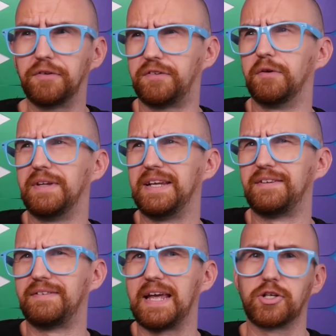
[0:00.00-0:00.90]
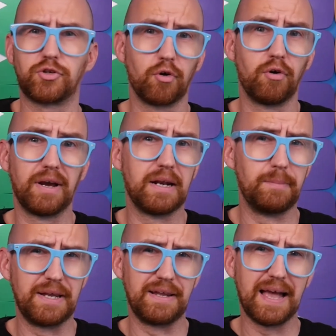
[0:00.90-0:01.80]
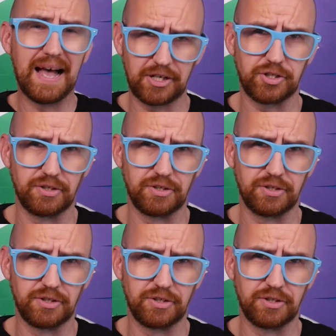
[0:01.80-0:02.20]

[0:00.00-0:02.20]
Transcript: still need to take strong and immediate action.